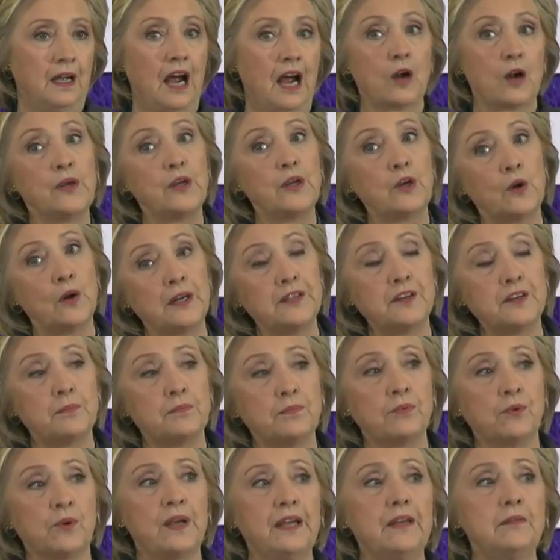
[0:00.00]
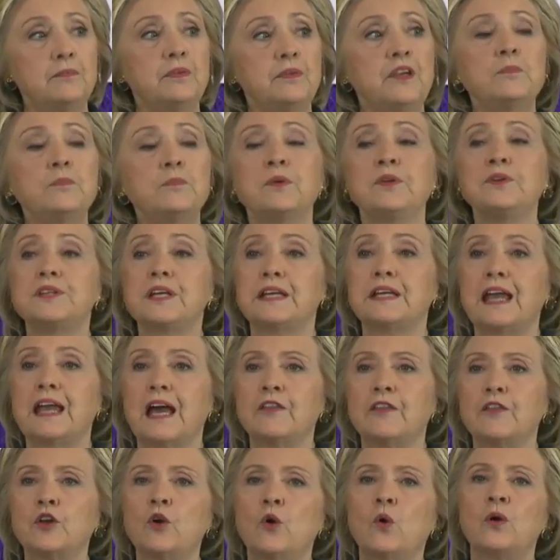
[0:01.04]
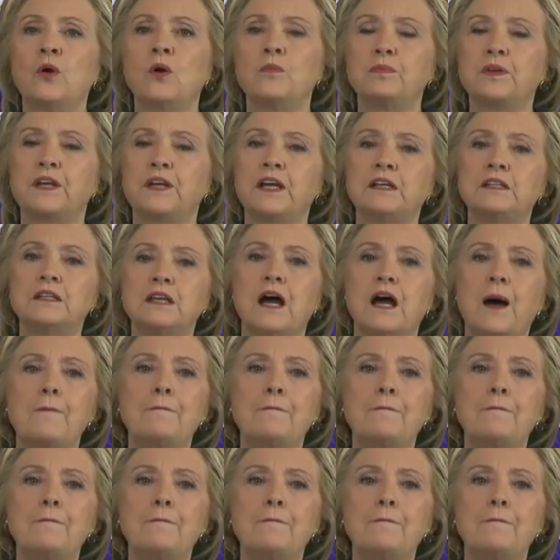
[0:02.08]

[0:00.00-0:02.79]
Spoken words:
Are we going to bring people together or pit